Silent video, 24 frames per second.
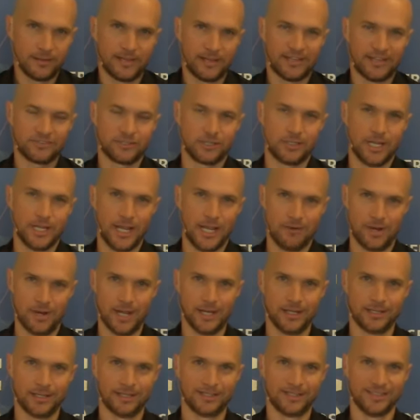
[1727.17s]
Have a good day,
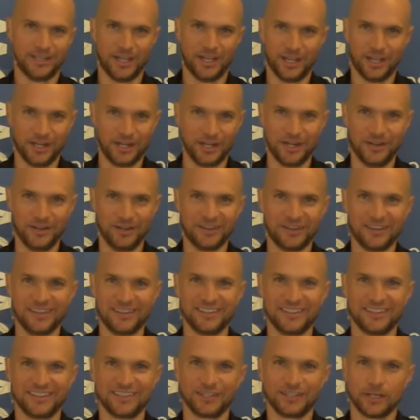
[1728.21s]
right? No.
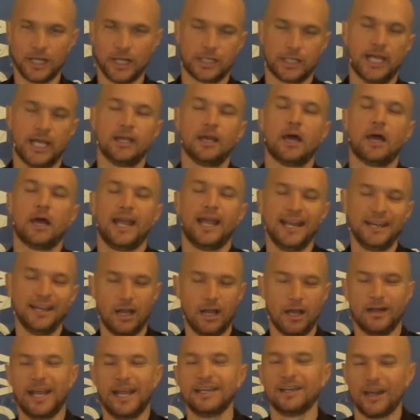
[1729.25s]
You're like, hang
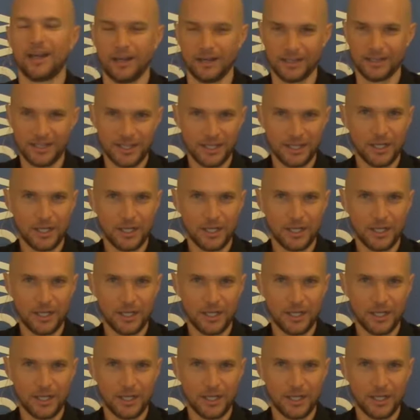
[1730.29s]
on.